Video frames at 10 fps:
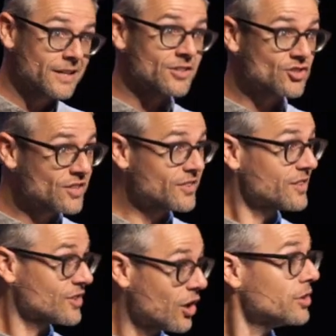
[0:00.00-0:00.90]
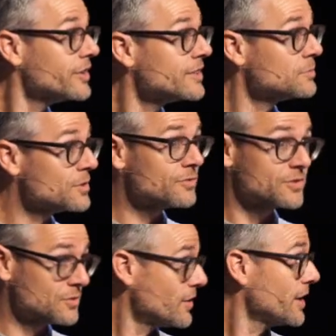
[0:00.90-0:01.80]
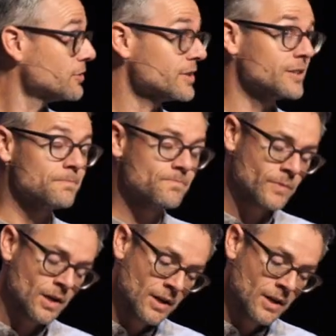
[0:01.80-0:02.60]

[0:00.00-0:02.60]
and Jesus called him to follow him.